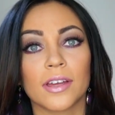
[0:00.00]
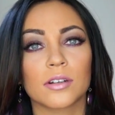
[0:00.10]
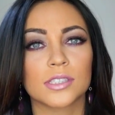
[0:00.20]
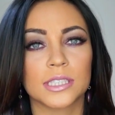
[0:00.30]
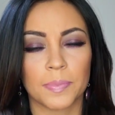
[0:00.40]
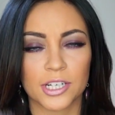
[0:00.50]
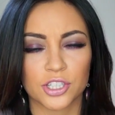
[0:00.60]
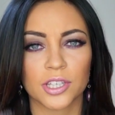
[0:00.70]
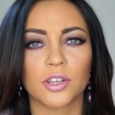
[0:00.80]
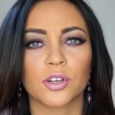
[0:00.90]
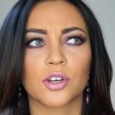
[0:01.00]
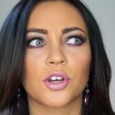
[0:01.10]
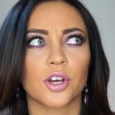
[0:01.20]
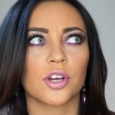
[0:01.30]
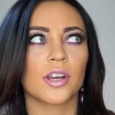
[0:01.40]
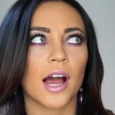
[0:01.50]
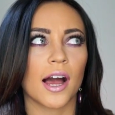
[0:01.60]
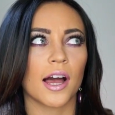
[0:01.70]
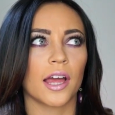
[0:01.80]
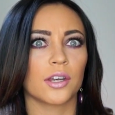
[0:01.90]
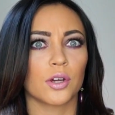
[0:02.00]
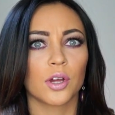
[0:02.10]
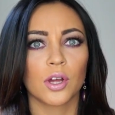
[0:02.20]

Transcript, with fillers: It'll especially look good on